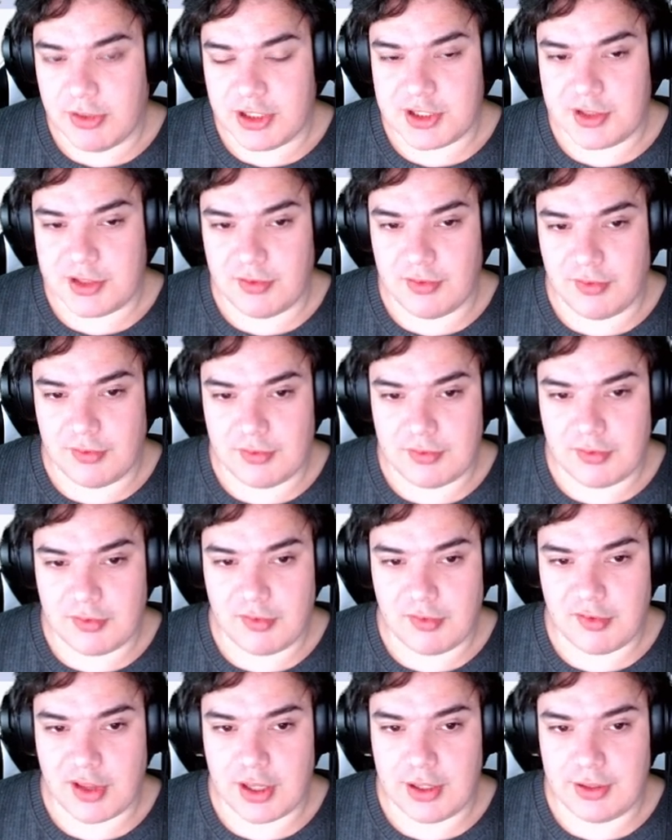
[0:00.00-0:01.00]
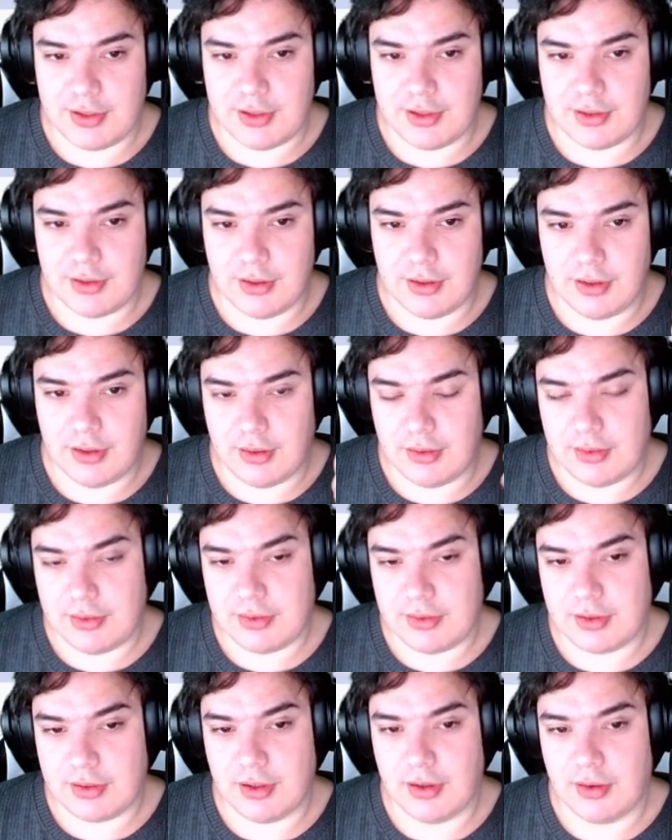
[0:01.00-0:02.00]
to send the
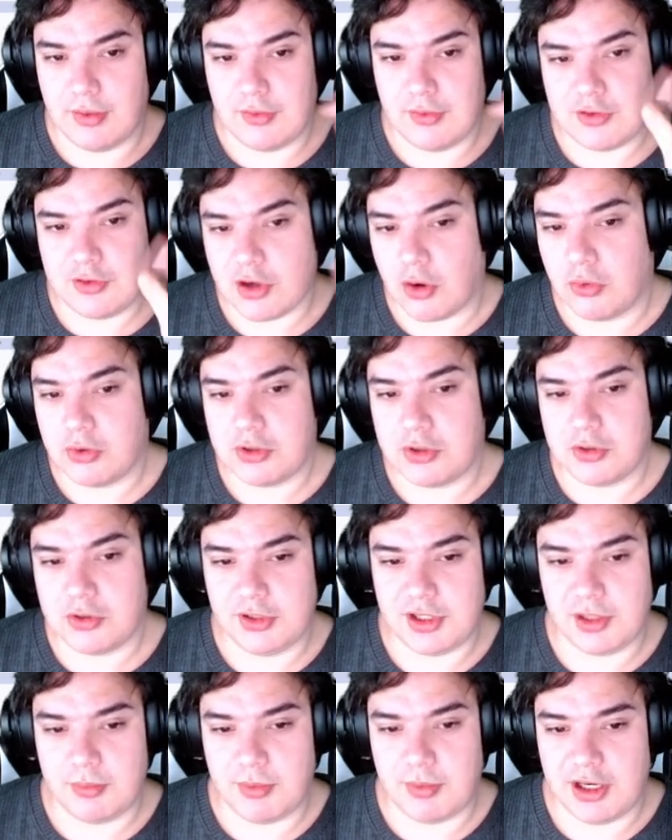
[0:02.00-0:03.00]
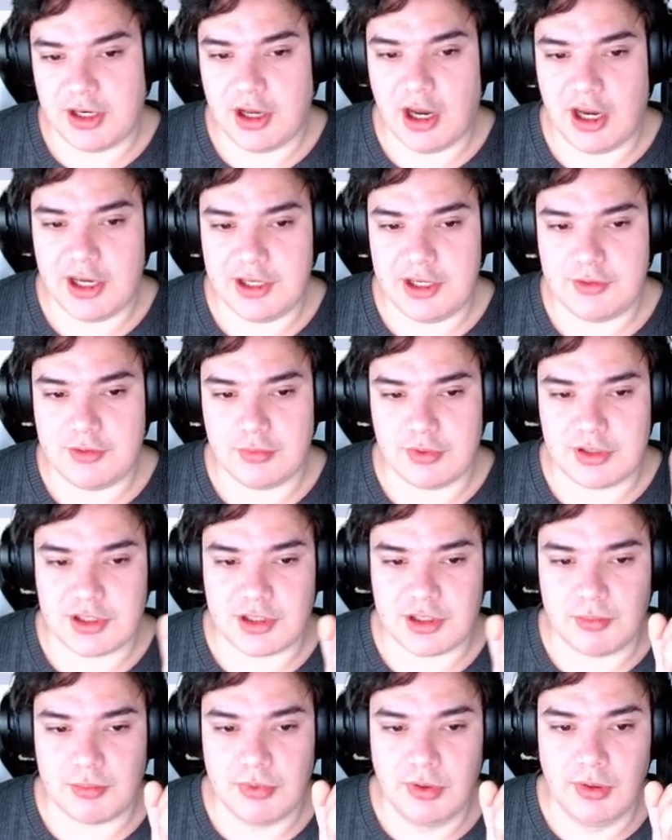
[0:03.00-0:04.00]
show tooltip and the hide
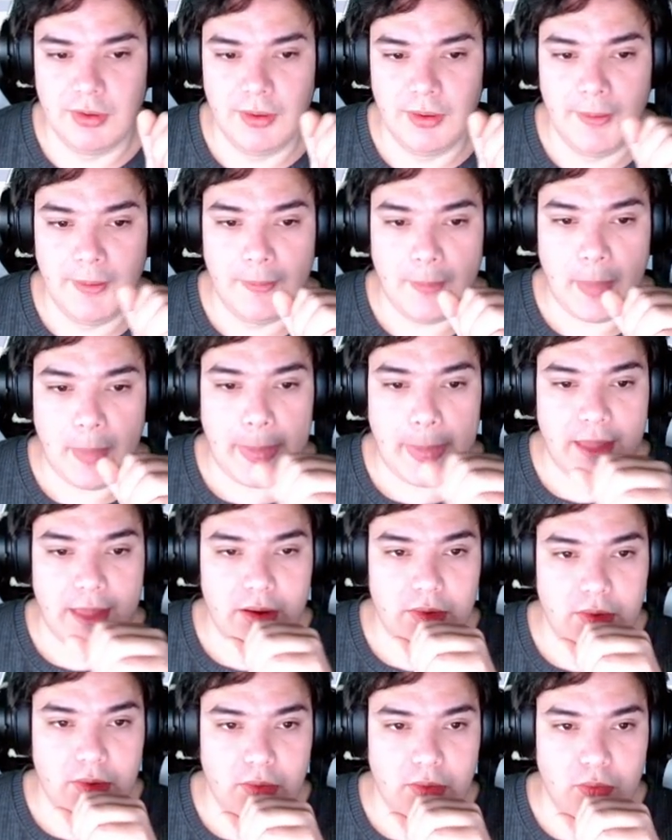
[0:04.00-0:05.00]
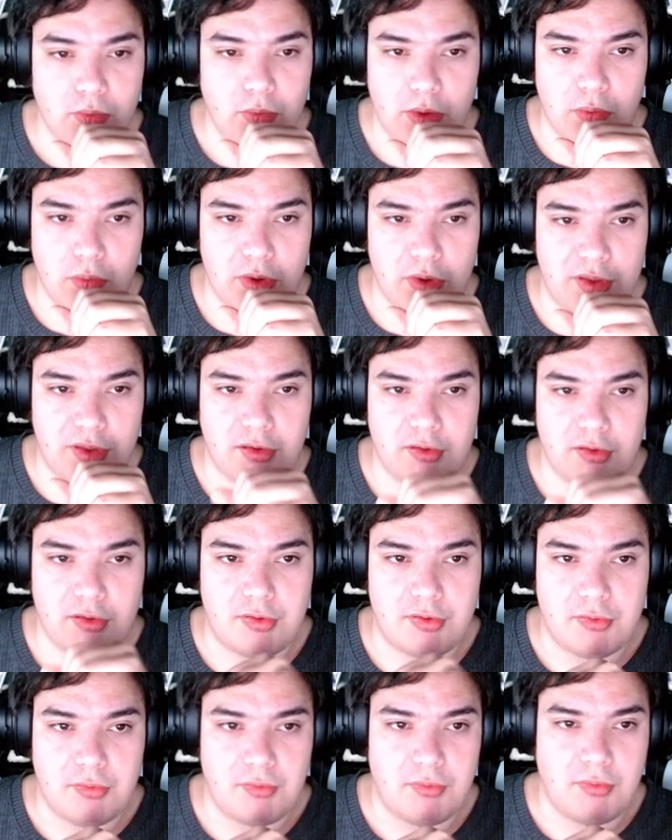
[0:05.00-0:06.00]
tooltip with
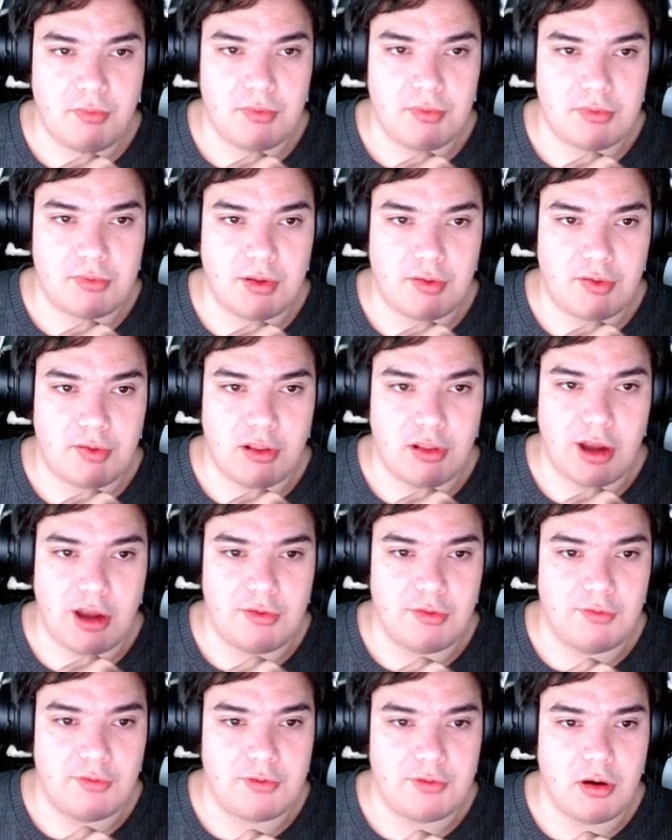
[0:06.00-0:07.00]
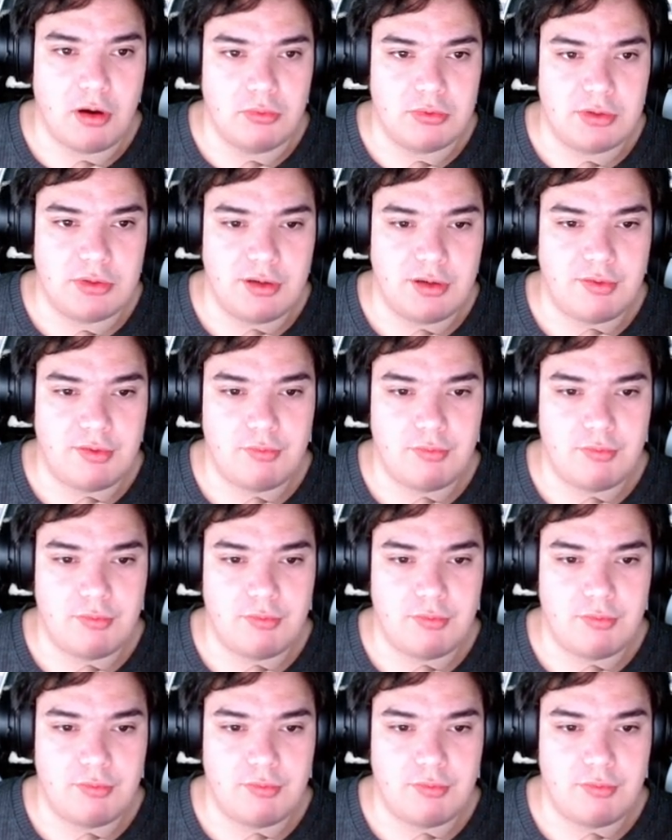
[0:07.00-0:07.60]
this lines of code. It's